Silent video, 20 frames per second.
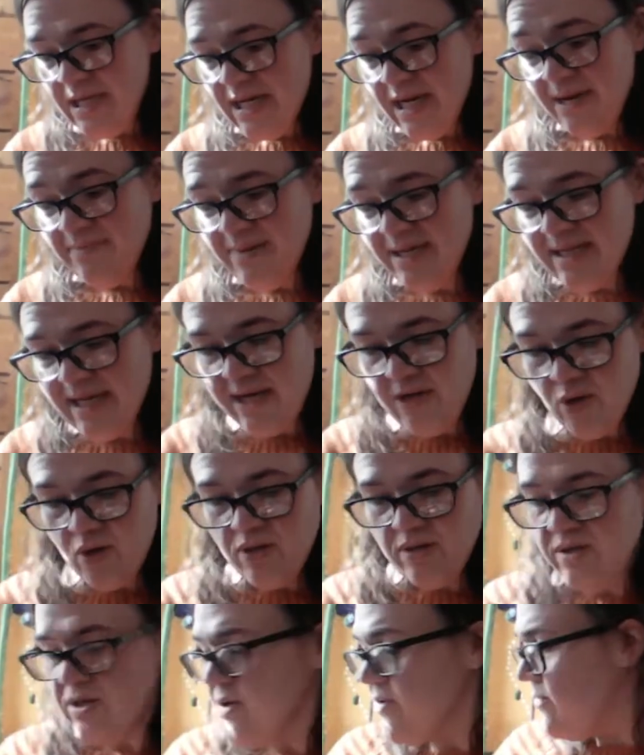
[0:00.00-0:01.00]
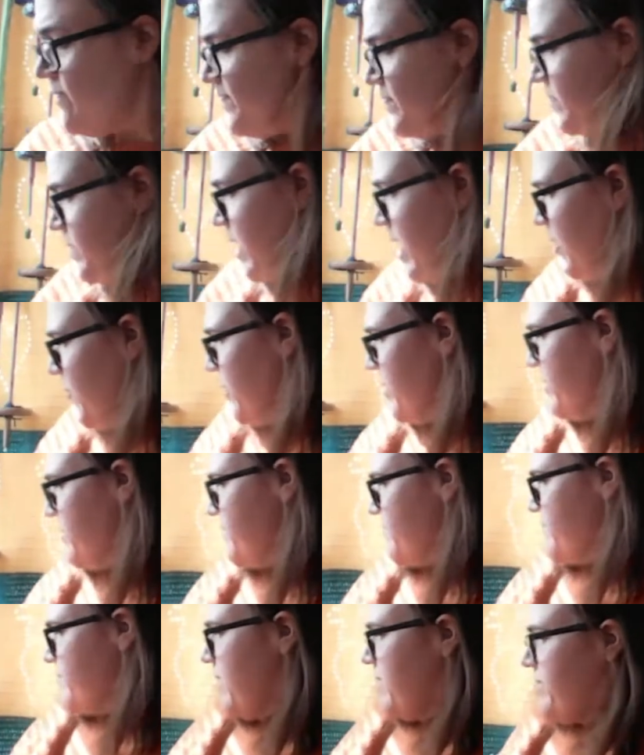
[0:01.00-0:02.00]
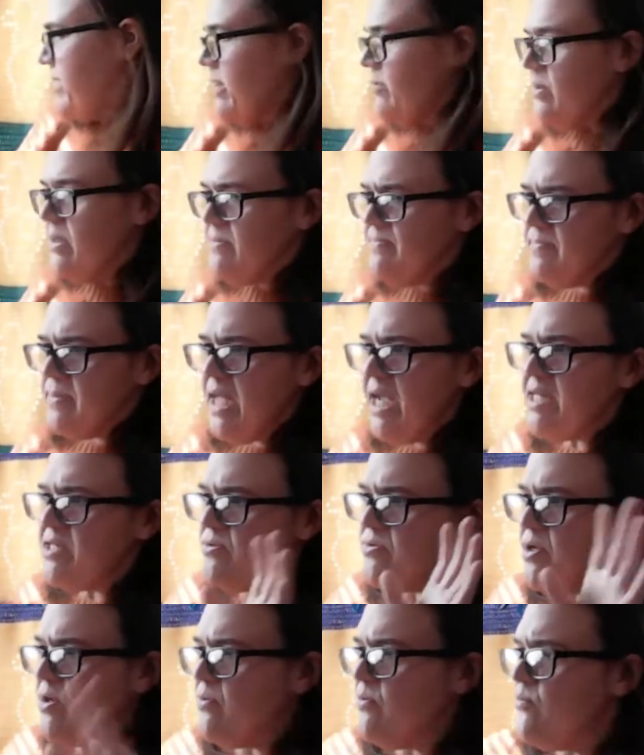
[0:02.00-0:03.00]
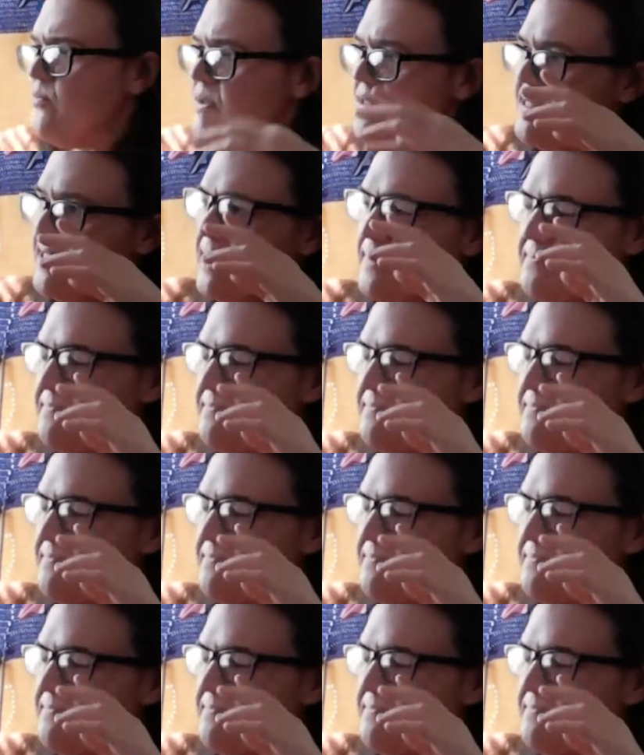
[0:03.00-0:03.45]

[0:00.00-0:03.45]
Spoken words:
I mean, I could though. I will. Maybe I will. I don't know. We'll see.